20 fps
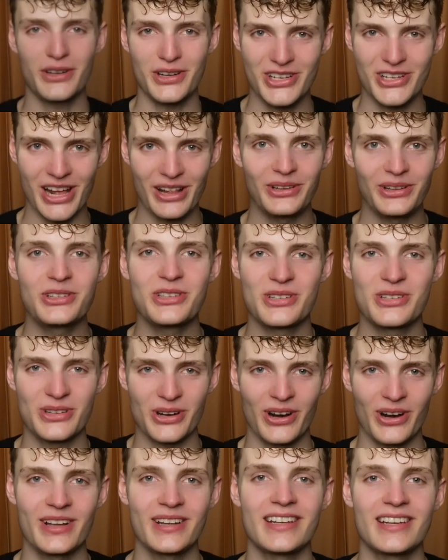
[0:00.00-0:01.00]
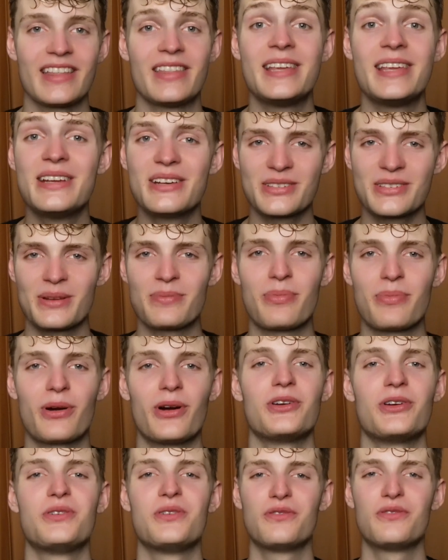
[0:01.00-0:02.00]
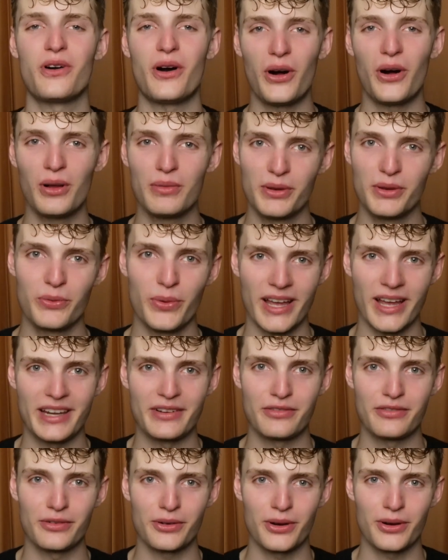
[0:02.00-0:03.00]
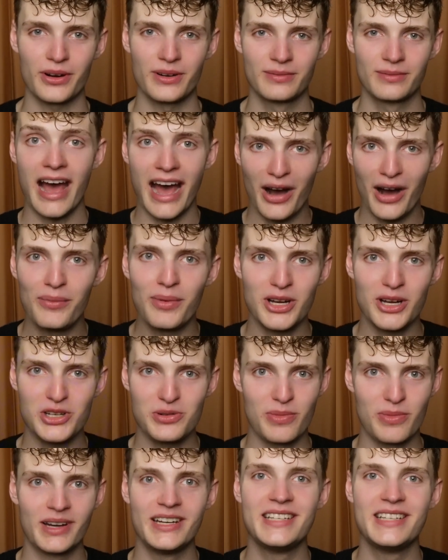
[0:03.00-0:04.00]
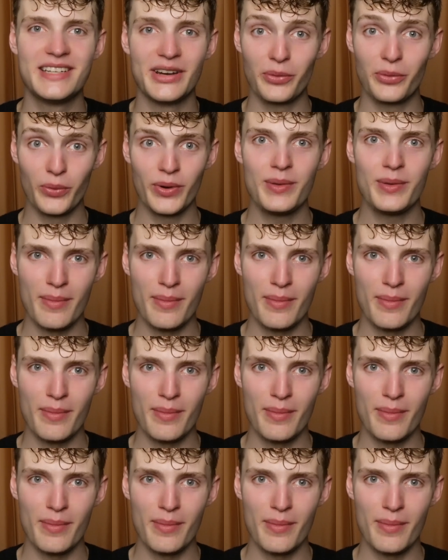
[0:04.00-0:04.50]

our challenge started, and here's the part you've all been waiting for. How much money did we